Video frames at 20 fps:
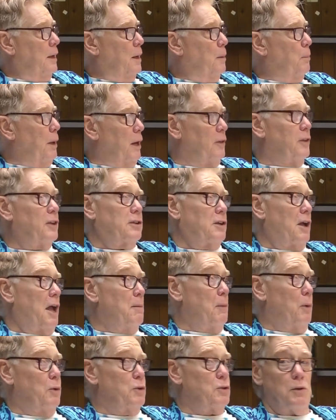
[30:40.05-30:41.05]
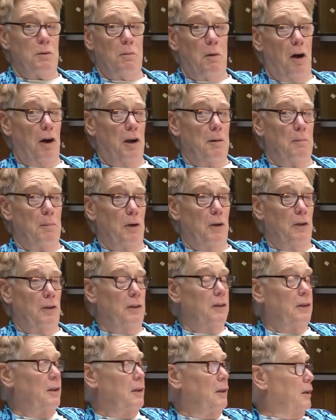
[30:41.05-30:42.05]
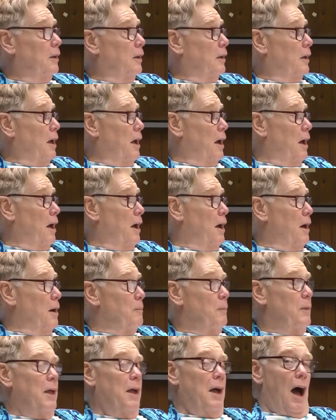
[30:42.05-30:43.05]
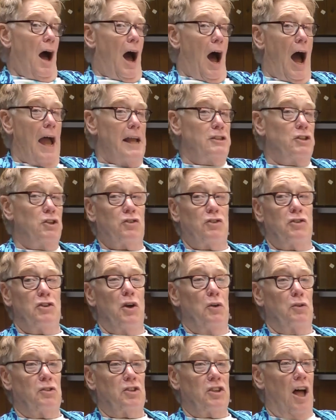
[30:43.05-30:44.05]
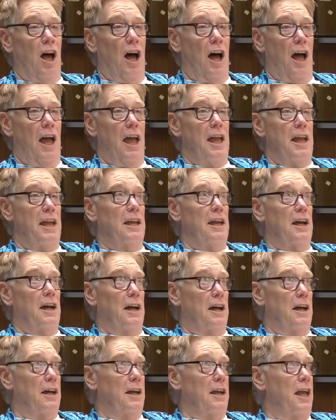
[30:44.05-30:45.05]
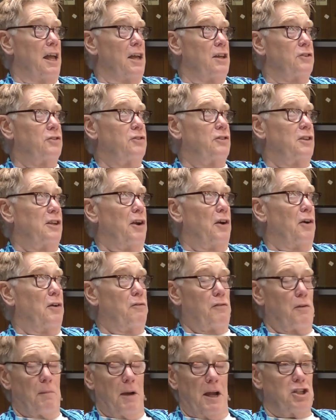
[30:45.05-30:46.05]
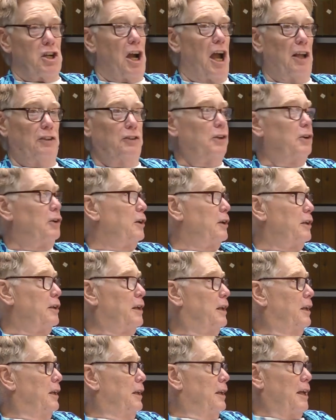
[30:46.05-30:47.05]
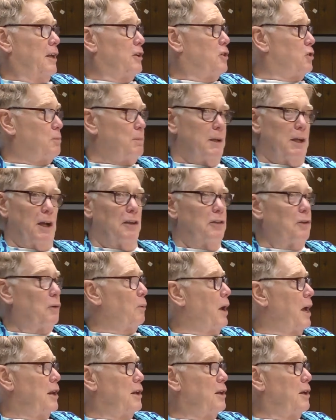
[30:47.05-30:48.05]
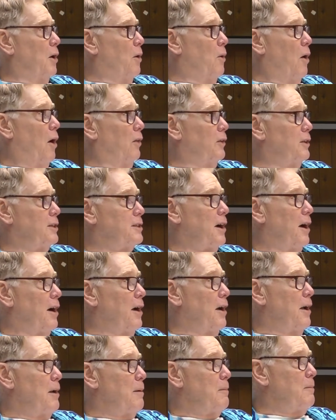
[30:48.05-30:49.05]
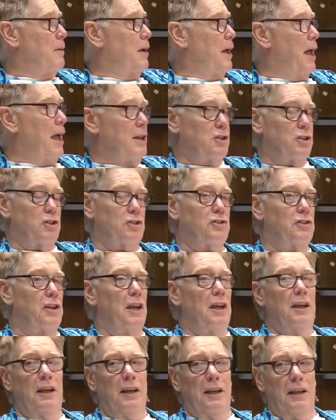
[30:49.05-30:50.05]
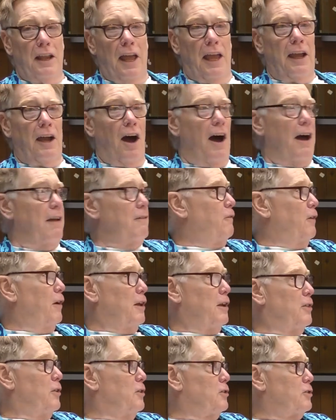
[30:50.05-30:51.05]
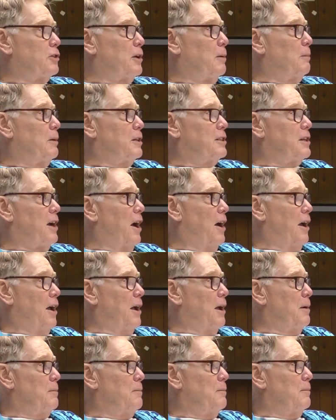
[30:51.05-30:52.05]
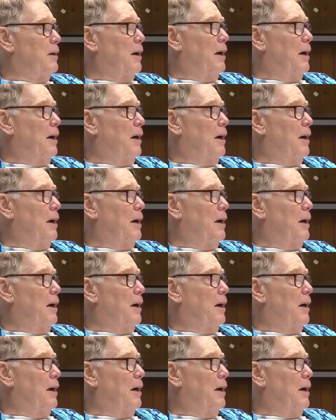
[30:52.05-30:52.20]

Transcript: But at the time, it was remarkable. Um, I just know Sly uh, as you know from my childhood, and just being on the radio all the time, yeah. and just like hot fun in the summertime.